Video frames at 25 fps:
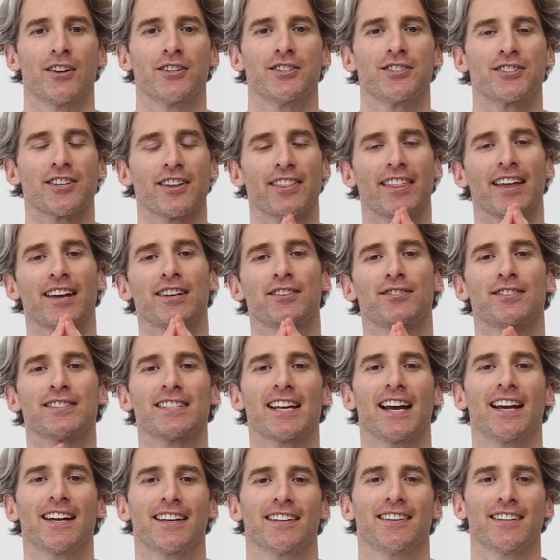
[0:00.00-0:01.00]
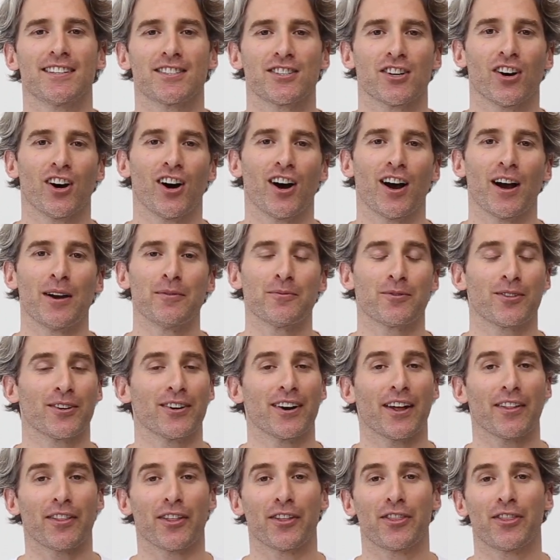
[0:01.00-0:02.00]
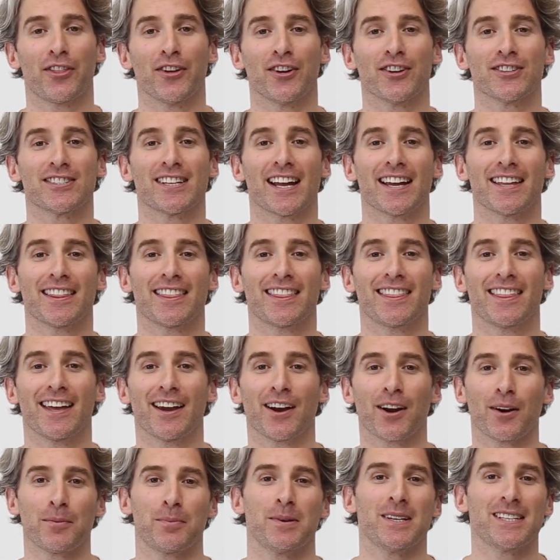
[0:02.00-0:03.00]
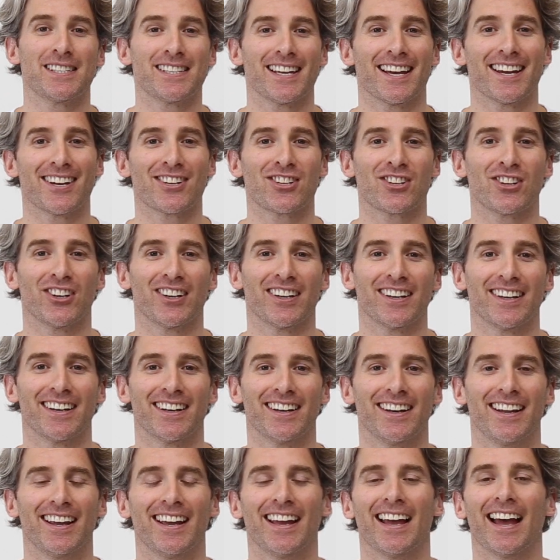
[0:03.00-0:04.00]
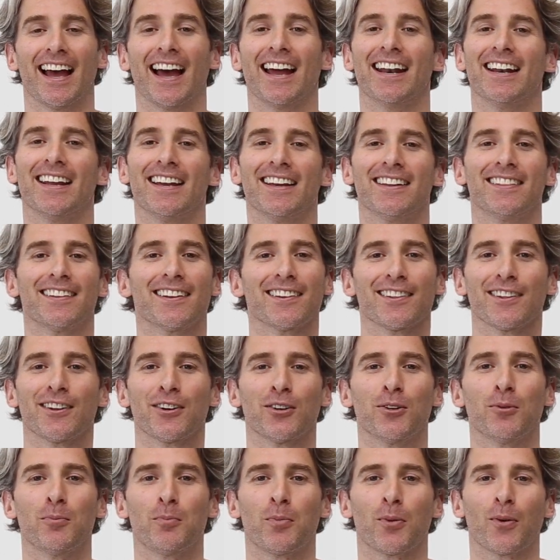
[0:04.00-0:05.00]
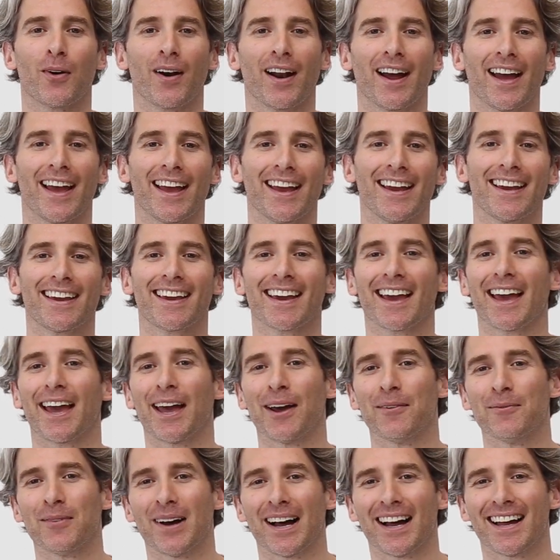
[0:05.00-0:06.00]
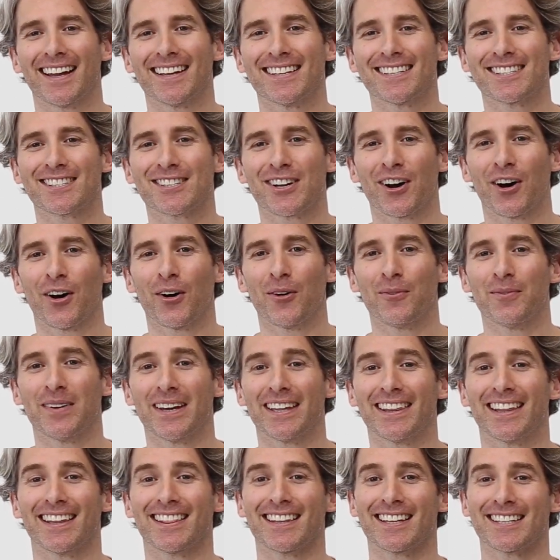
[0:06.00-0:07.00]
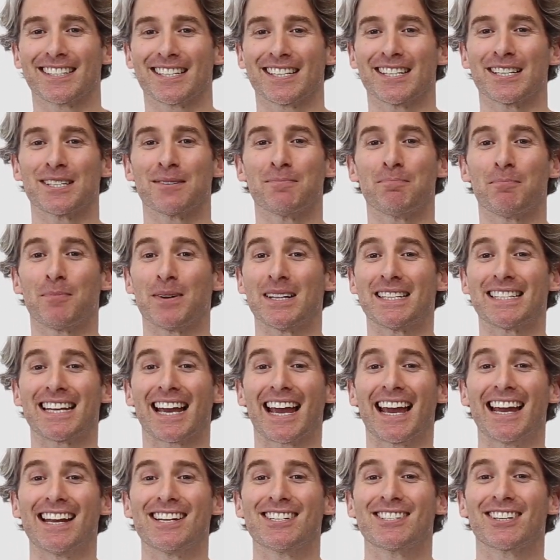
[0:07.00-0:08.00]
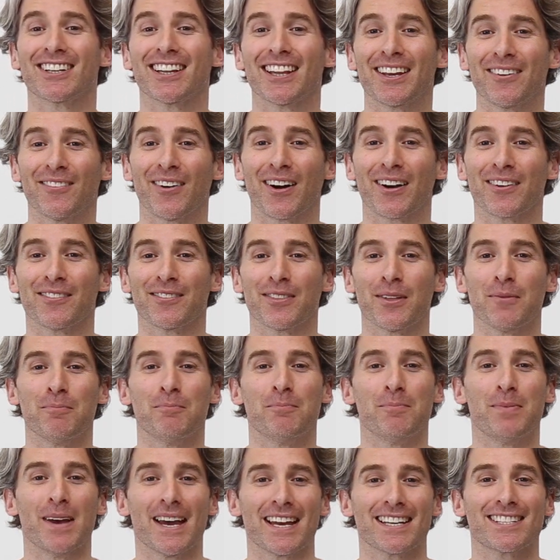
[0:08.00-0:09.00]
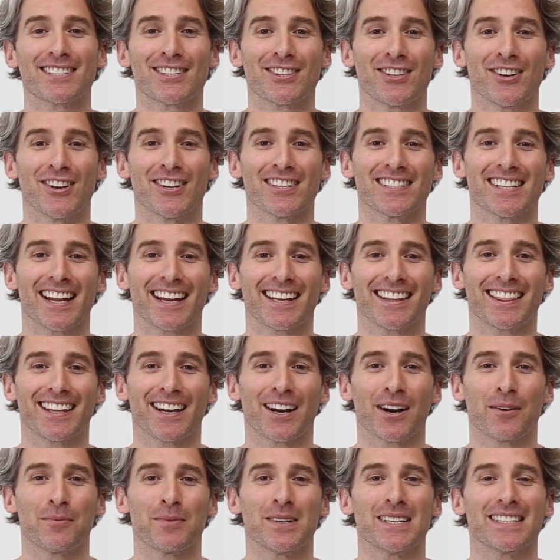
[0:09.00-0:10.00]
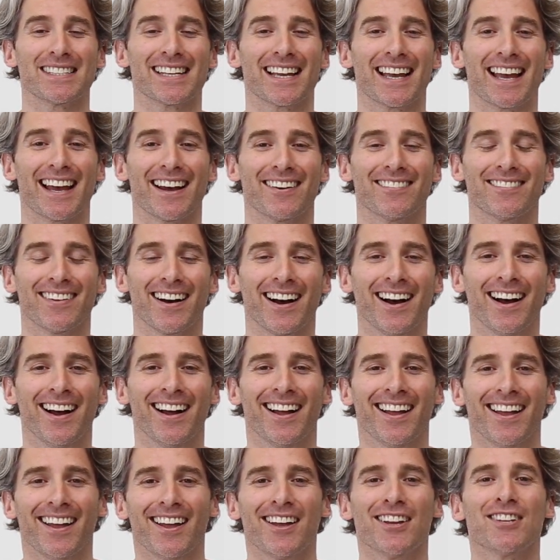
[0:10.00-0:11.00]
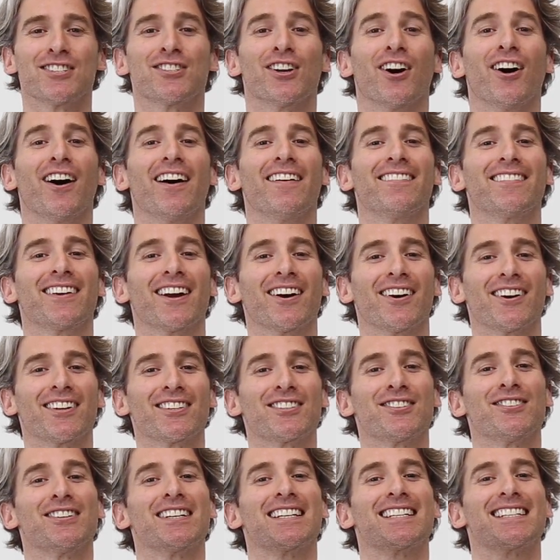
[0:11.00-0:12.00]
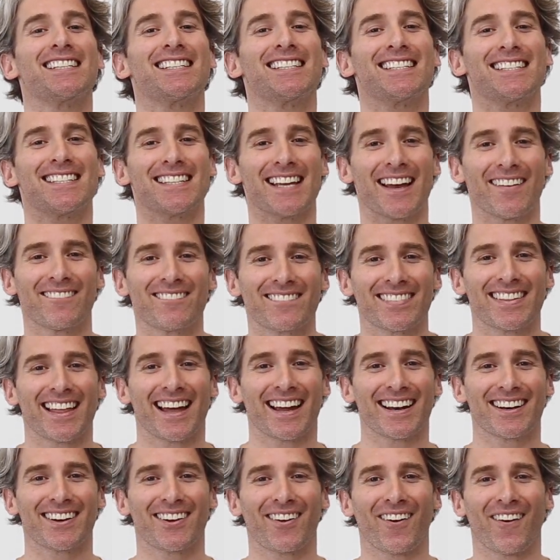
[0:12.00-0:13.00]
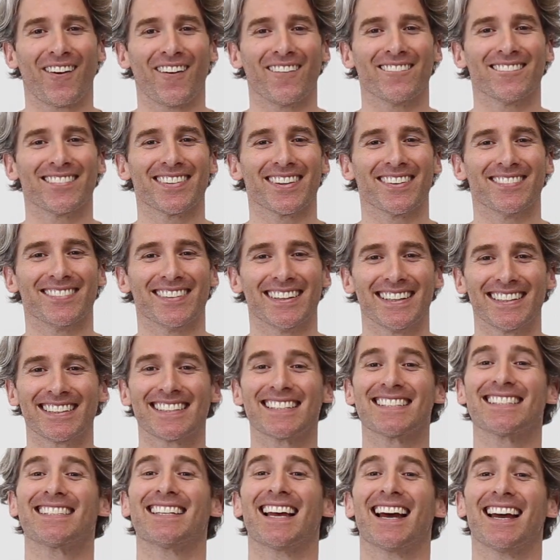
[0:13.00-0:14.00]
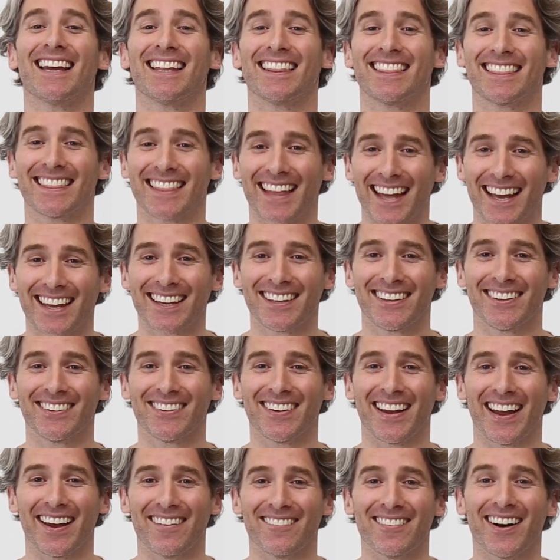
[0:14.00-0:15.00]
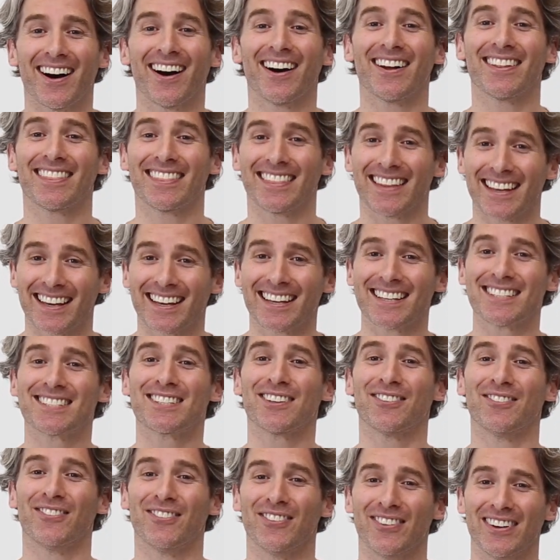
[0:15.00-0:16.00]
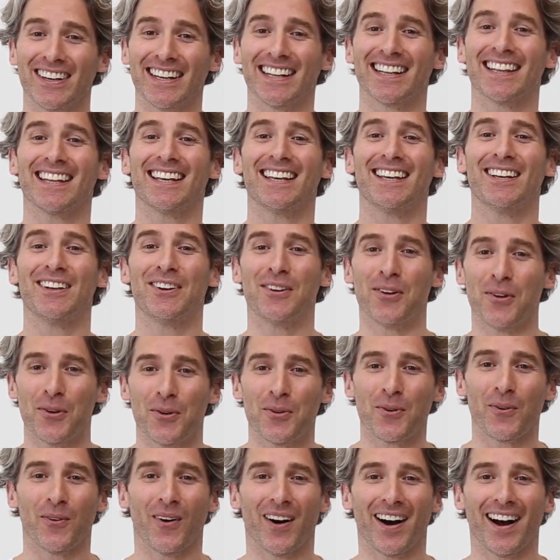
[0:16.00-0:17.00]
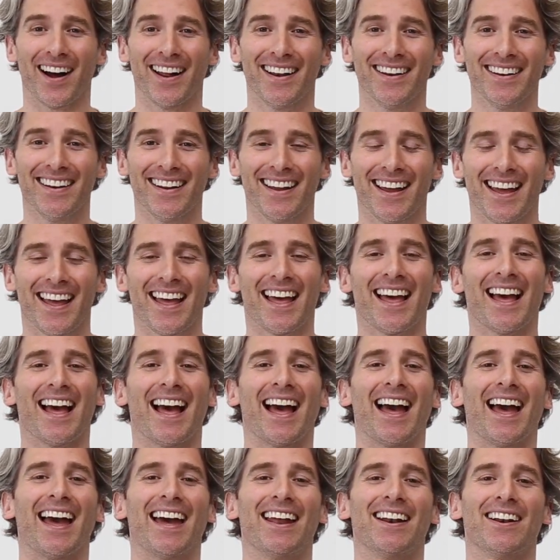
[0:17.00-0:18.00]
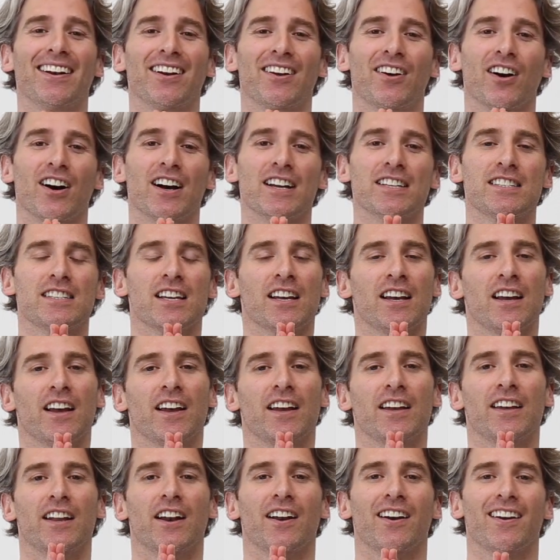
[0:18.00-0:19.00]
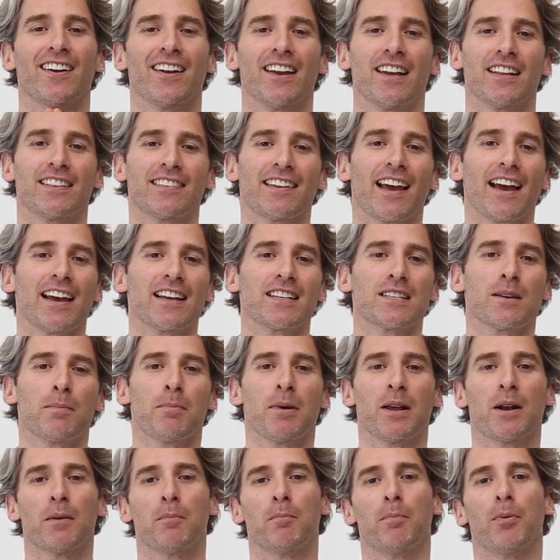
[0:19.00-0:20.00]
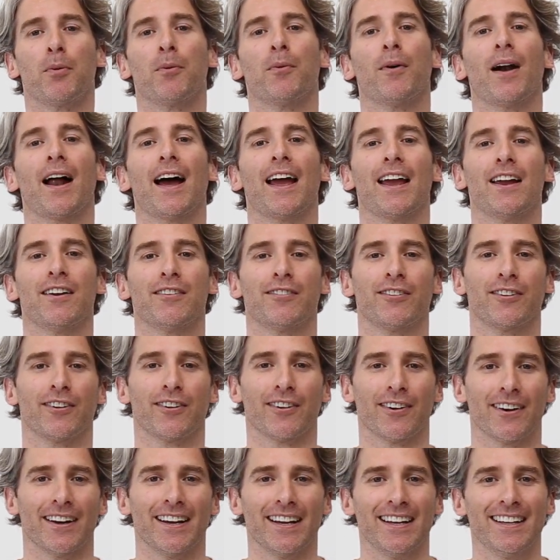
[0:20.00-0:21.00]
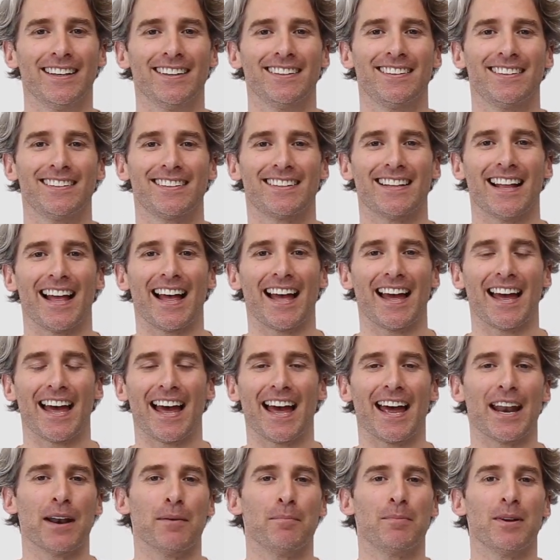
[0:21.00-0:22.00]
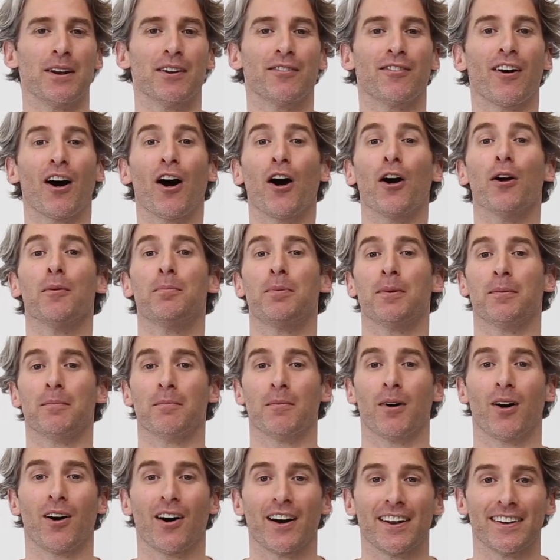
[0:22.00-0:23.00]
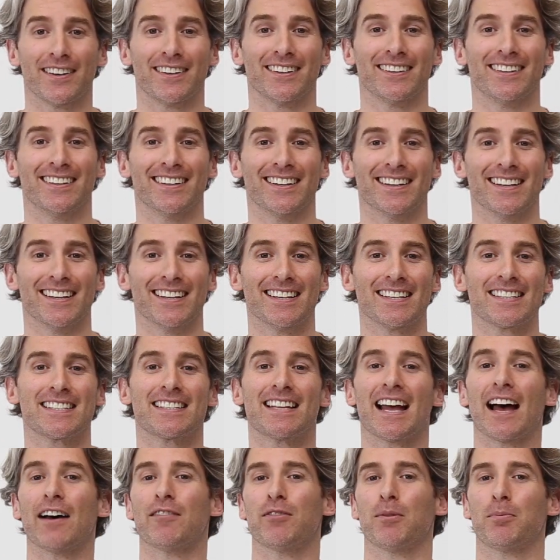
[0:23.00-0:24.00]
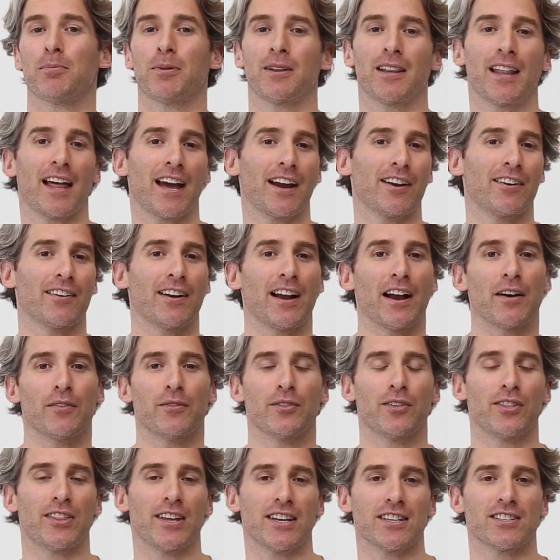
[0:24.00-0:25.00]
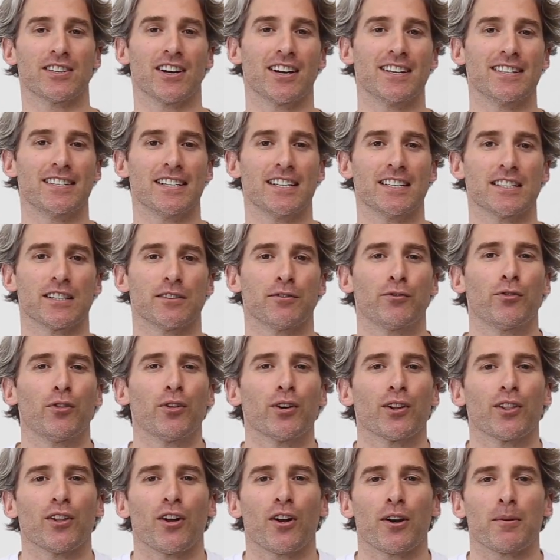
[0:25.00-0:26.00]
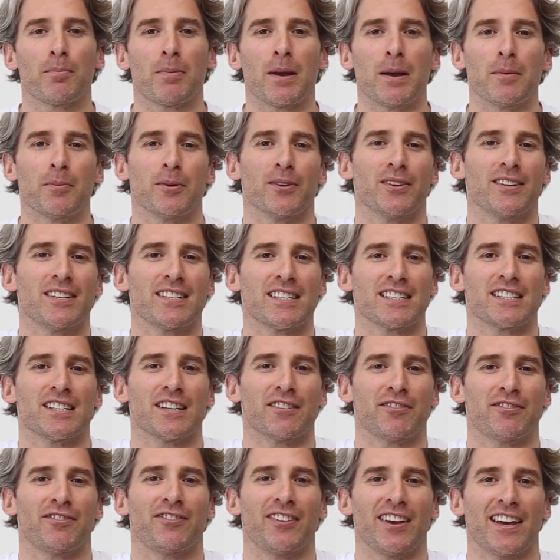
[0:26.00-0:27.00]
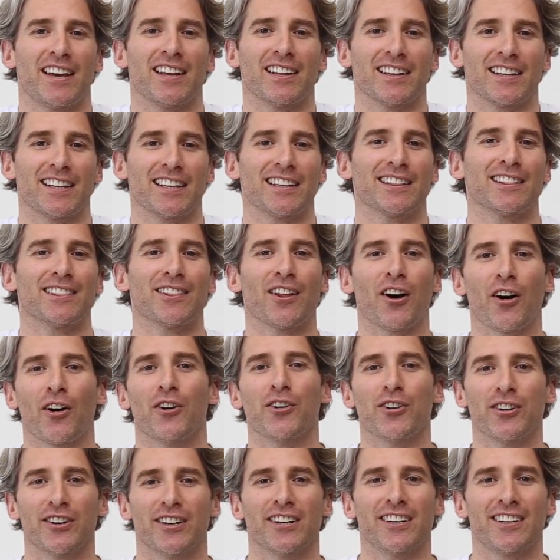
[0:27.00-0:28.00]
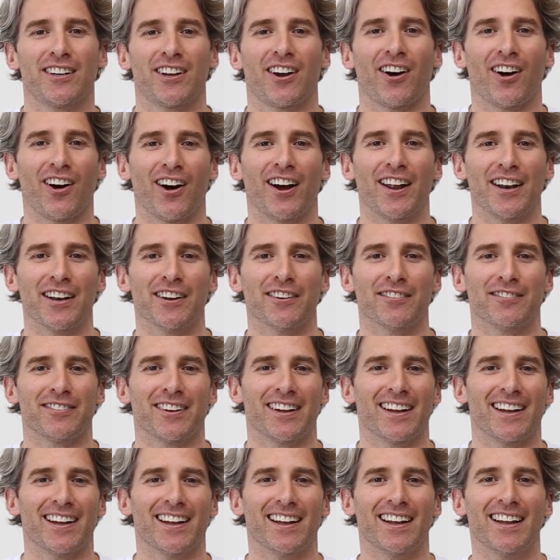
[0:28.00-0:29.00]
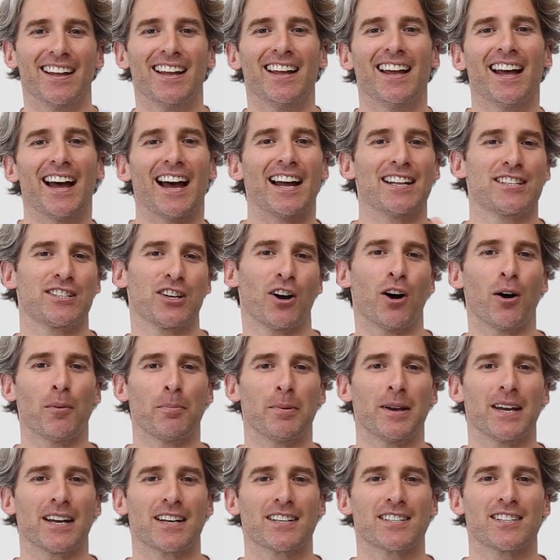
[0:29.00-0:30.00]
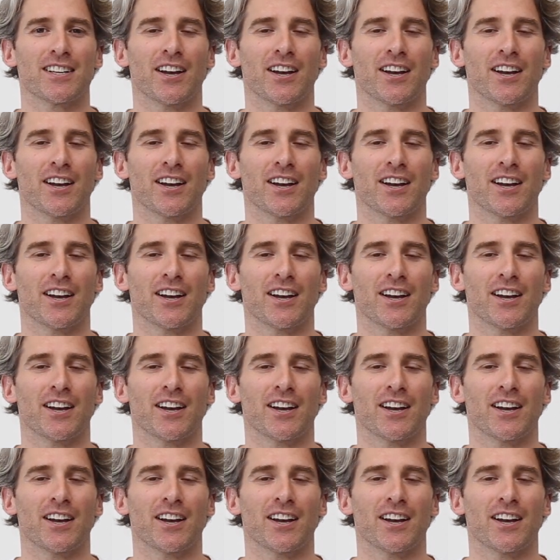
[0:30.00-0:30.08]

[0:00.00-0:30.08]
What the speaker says: So thanks for taking the time for another Thursday therapy session. And in the little break, Emma has told me that this is potentially one of the best Thursday therapies ever. So I'm going to accept that compliment and say, thank you, Emma. I think it's a really good one. And guys, it takes a bit of bravery and a bit of open-mindedness to have a play around with these ideas. And for a lot of people, this is a fairly loaded kind of a topic.